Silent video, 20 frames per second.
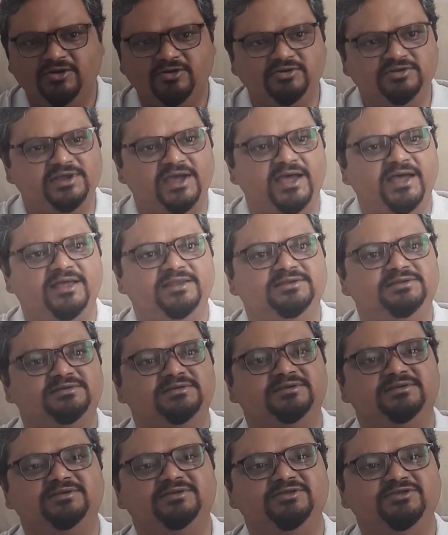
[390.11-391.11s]
Oh,
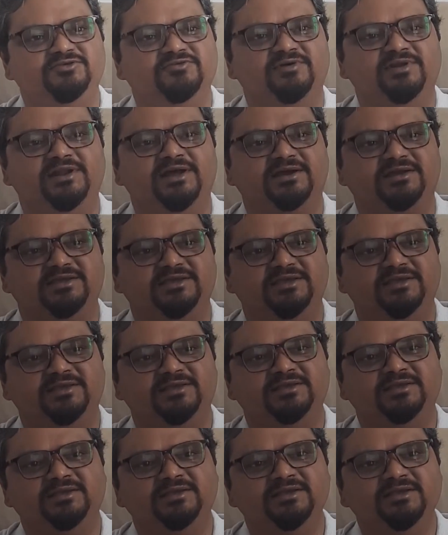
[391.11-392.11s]
Dad, you're
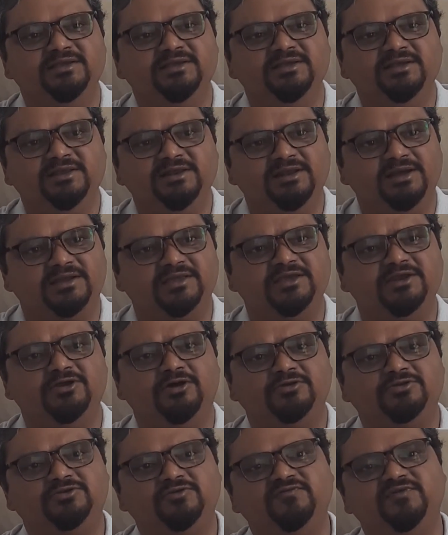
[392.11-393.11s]
lucky. Lucky
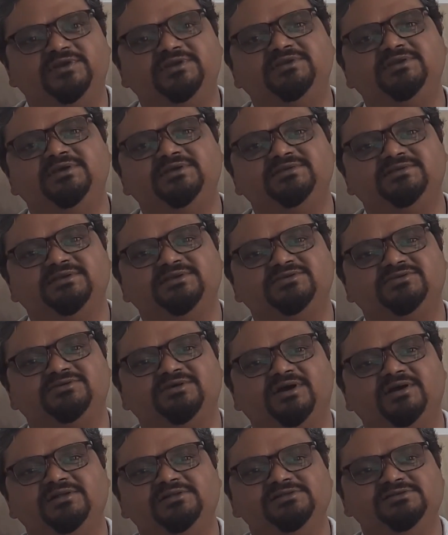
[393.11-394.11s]
not to witness the
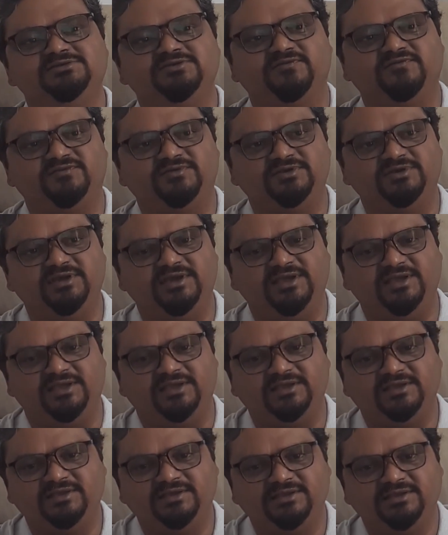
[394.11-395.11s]
struggles of
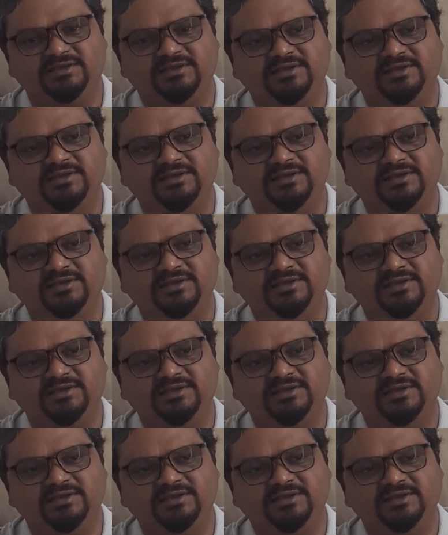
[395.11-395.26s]
today.